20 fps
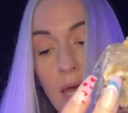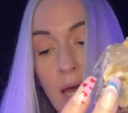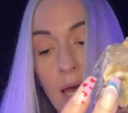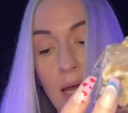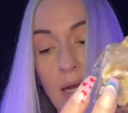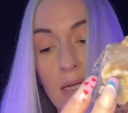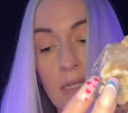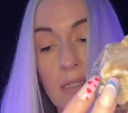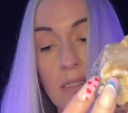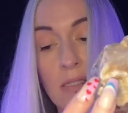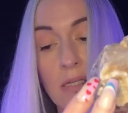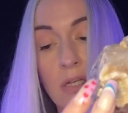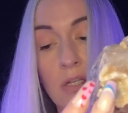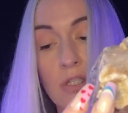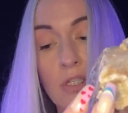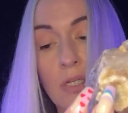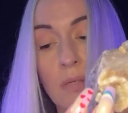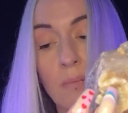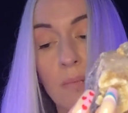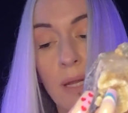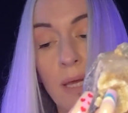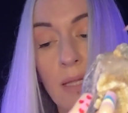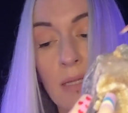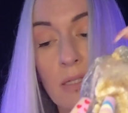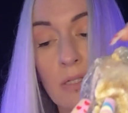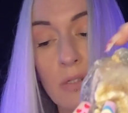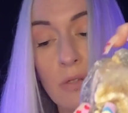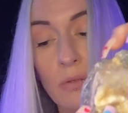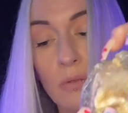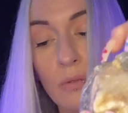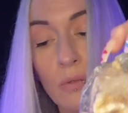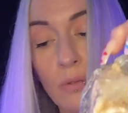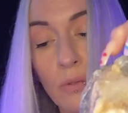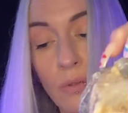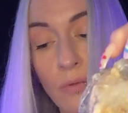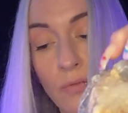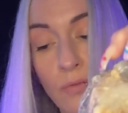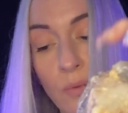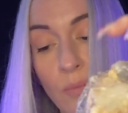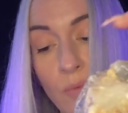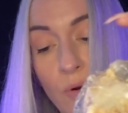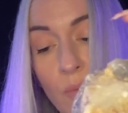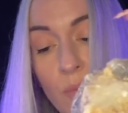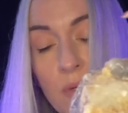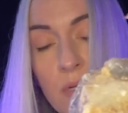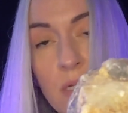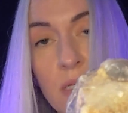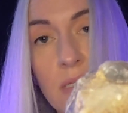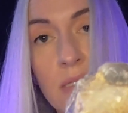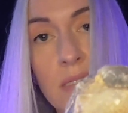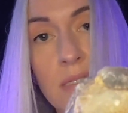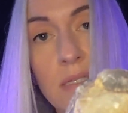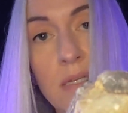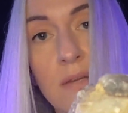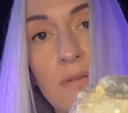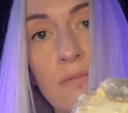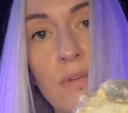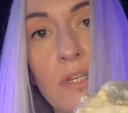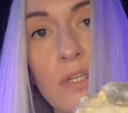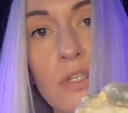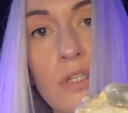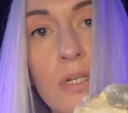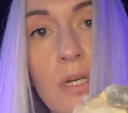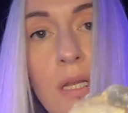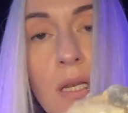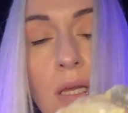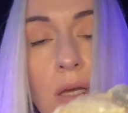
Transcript: and as such it blends all of the properties of each colour.